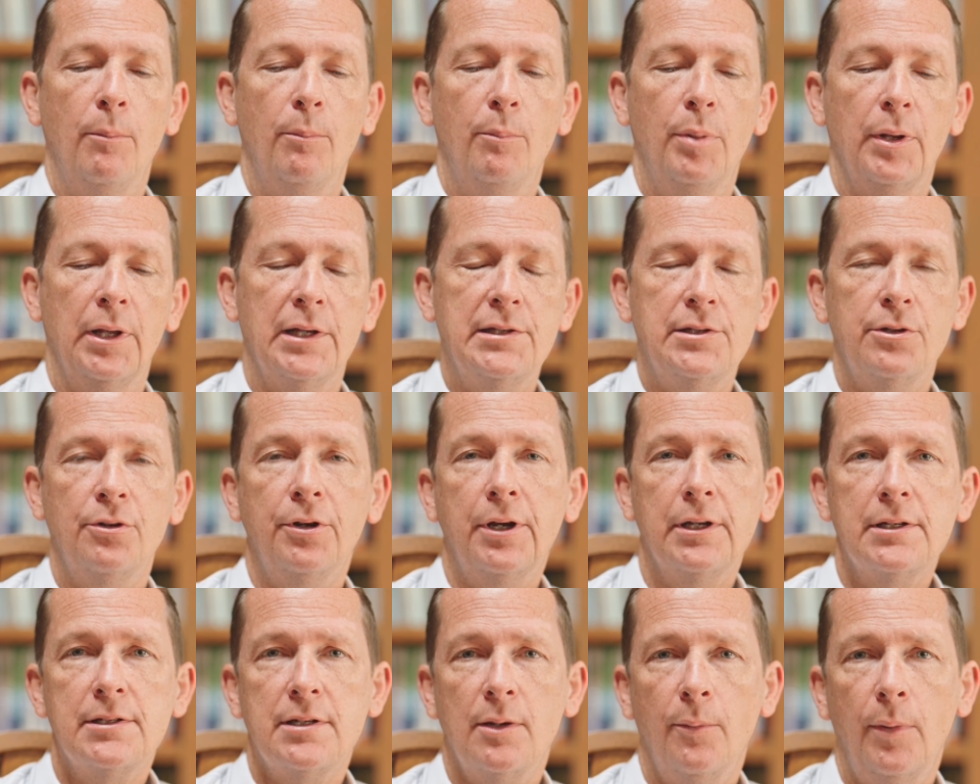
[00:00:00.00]
But let's
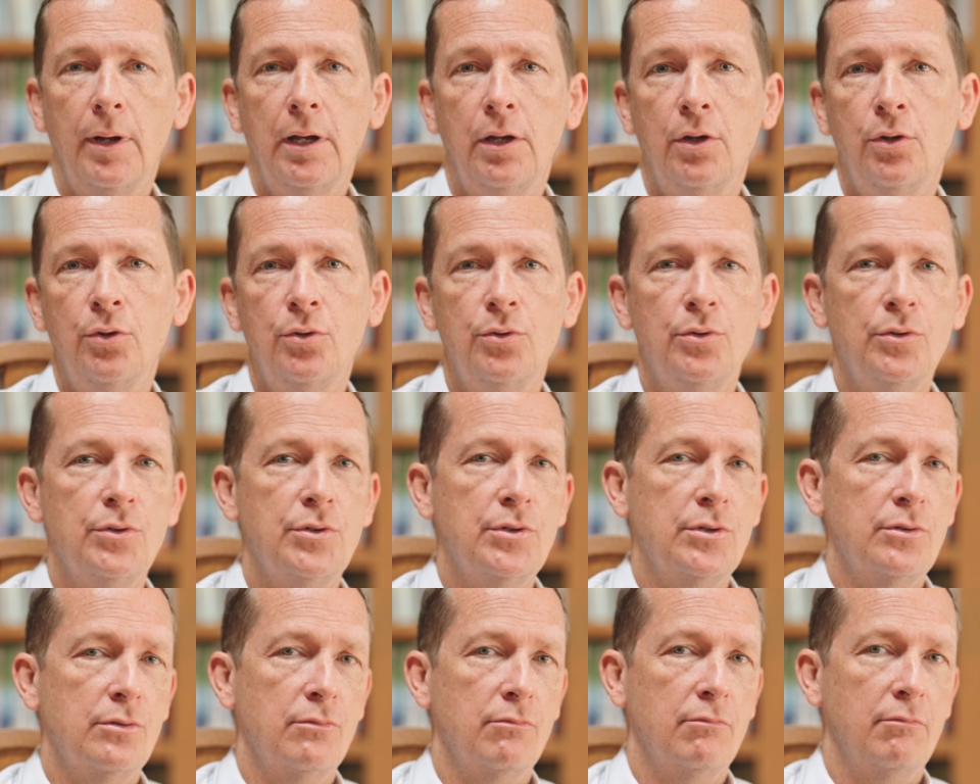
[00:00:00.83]
look at somebody
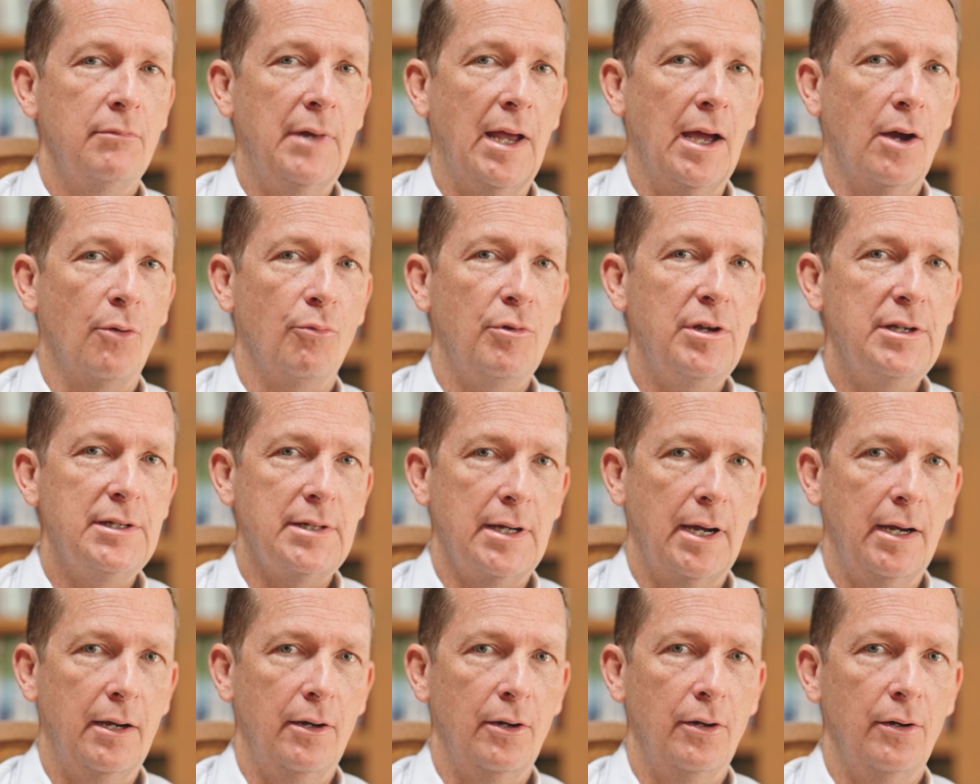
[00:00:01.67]
who's now
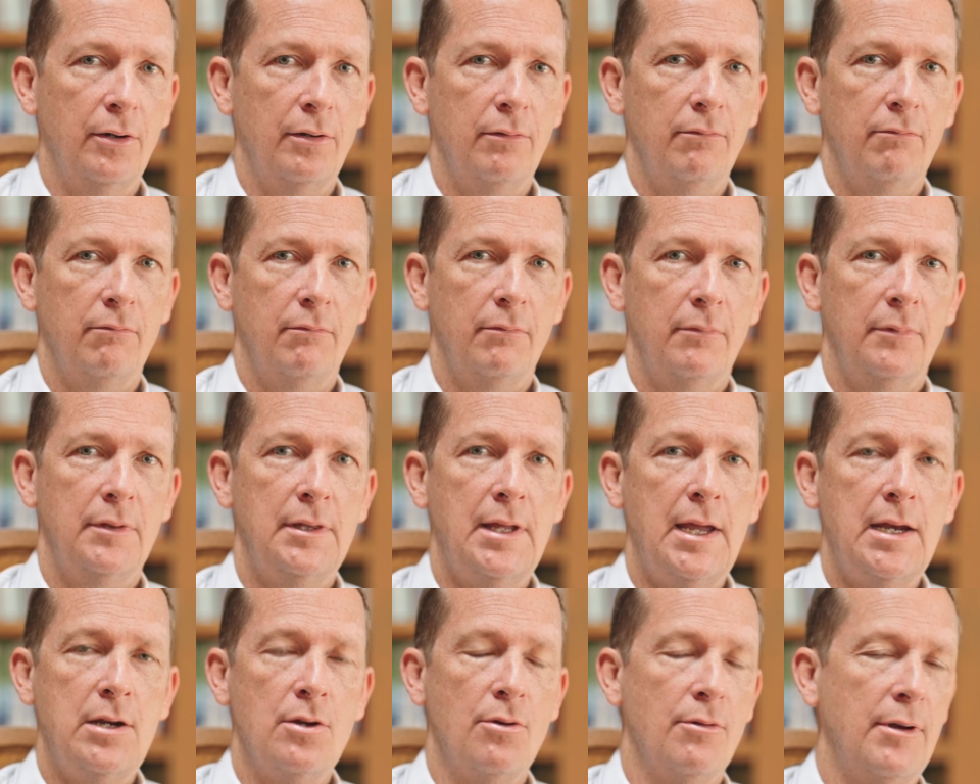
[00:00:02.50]
retired.
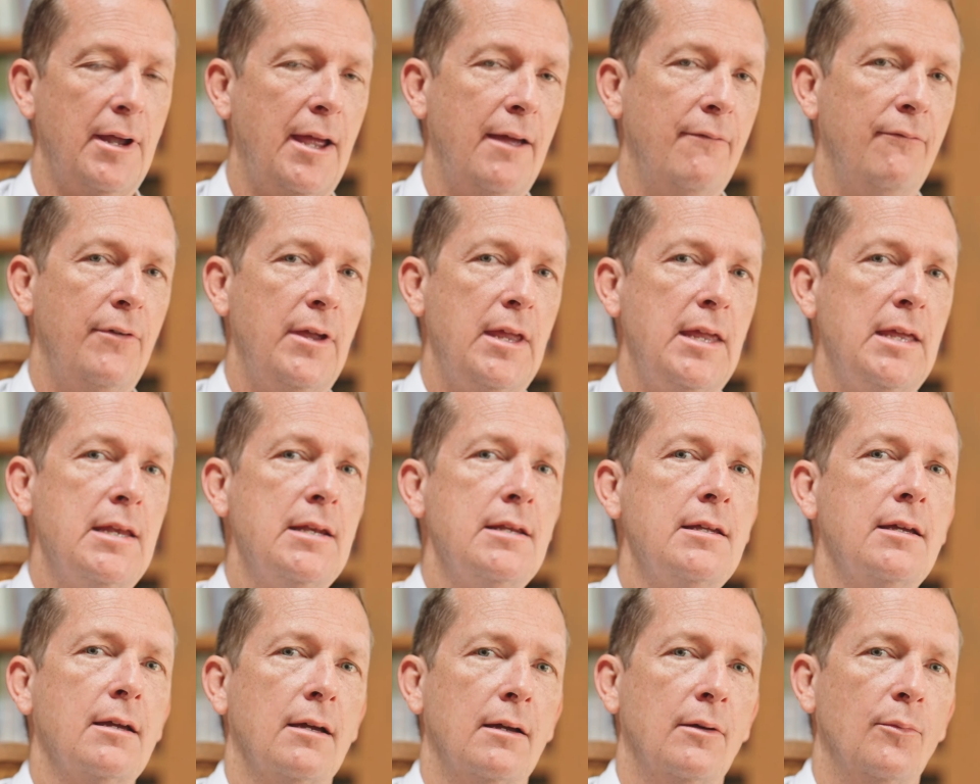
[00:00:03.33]
They don't have
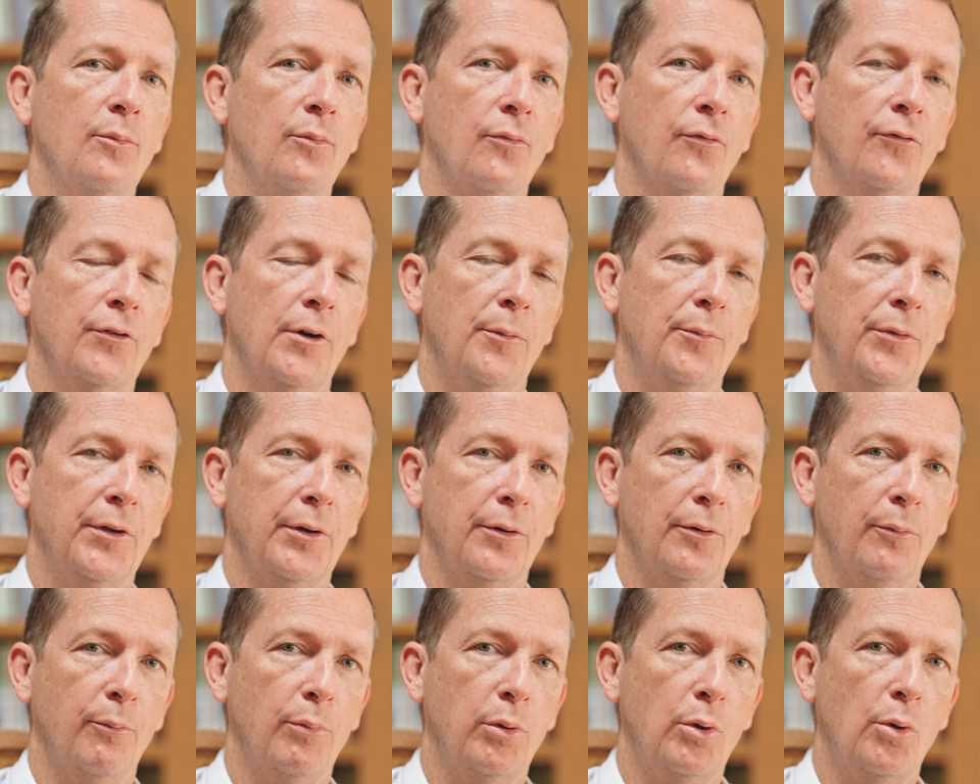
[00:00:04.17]
income from
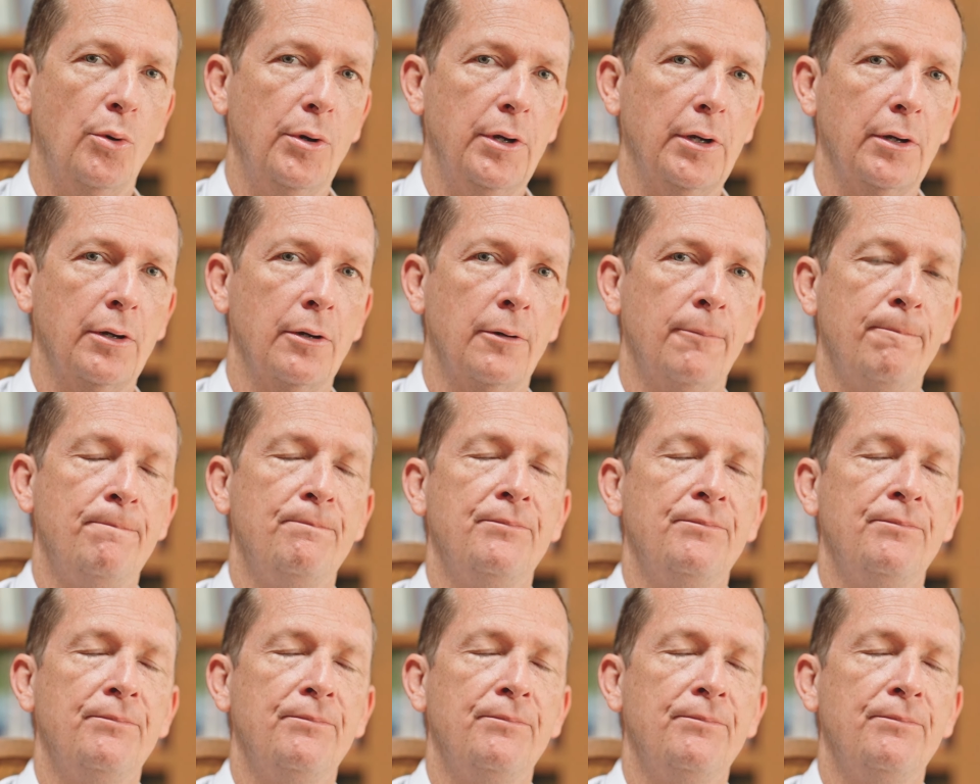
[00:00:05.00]
their employer.